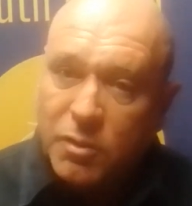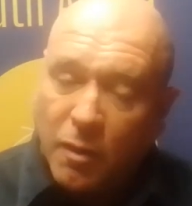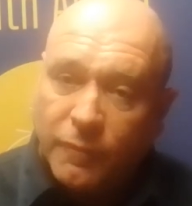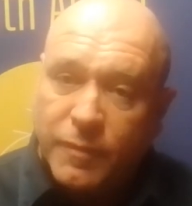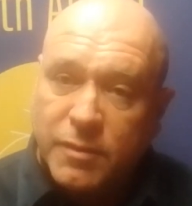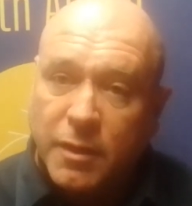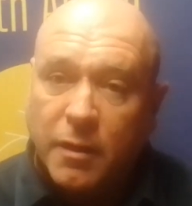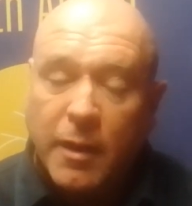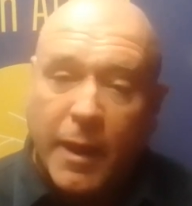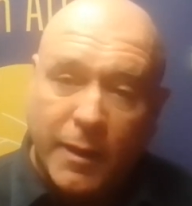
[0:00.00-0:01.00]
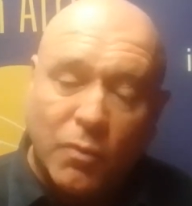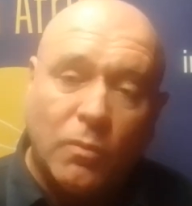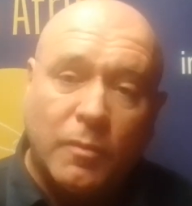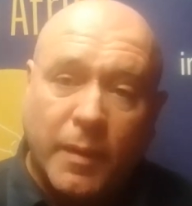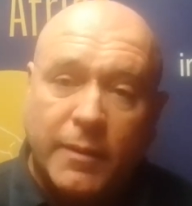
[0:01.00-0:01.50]
officer and all
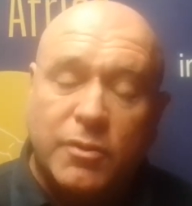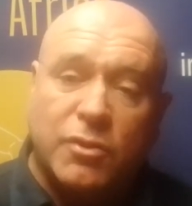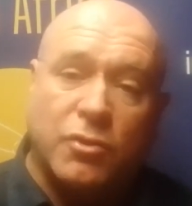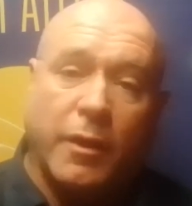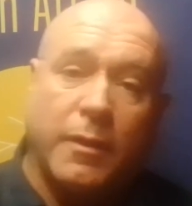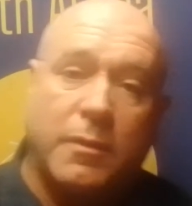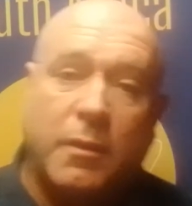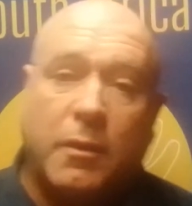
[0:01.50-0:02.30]
the magistrate